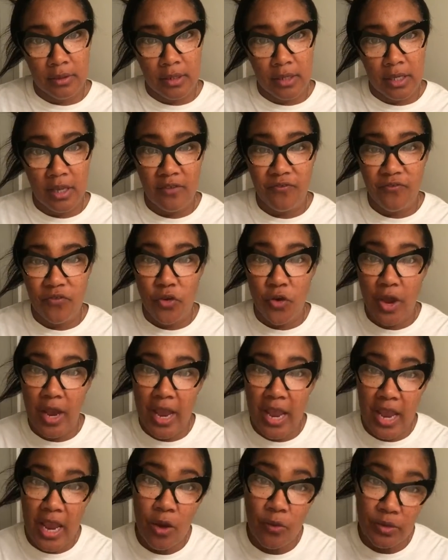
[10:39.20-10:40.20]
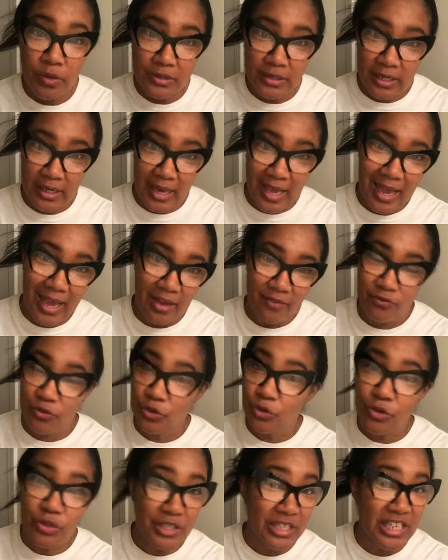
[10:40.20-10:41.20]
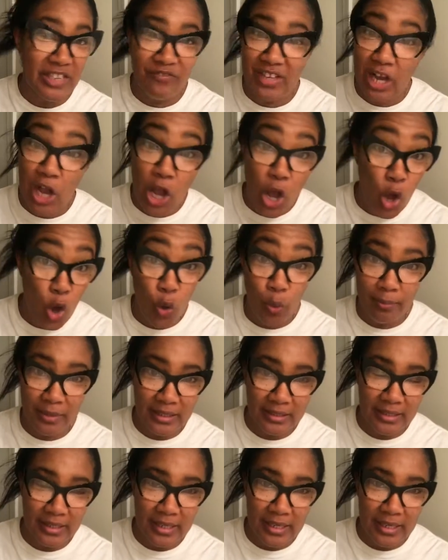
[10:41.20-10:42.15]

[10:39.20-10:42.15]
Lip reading: If your hair was alive, you couldn't even comb it.